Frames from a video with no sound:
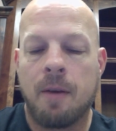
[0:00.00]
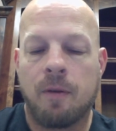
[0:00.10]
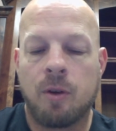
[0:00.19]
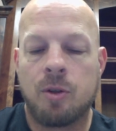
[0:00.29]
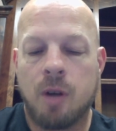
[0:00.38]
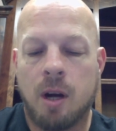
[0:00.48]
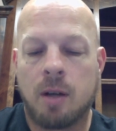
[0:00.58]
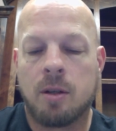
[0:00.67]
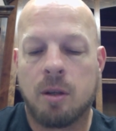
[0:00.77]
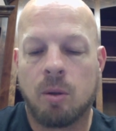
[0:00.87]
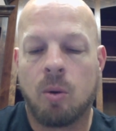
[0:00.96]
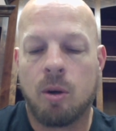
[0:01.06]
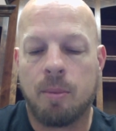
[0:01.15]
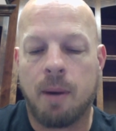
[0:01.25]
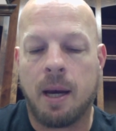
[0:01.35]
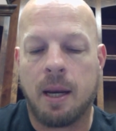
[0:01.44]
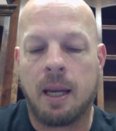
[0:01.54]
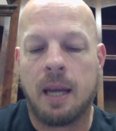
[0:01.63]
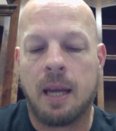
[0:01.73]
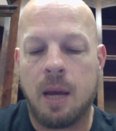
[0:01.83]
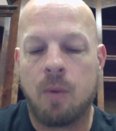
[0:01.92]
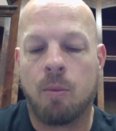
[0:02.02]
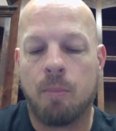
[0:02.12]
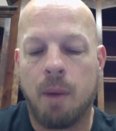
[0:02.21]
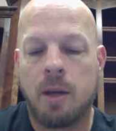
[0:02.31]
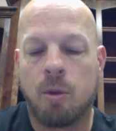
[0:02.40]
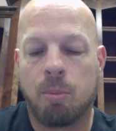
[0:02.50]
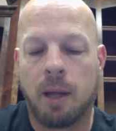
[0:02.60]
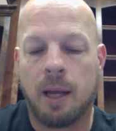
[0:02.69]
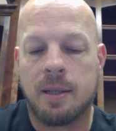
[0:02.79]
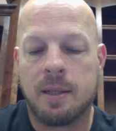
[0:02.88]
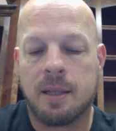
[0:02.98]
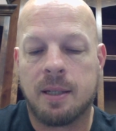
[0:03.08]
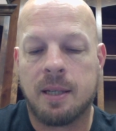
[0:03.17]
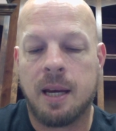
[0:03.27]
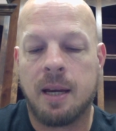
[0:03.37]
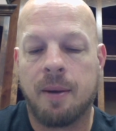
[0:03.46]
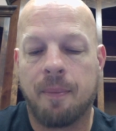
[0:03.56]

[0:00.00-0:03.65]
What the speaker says: First, talk to the Lord about it, and He will make your plan succeed.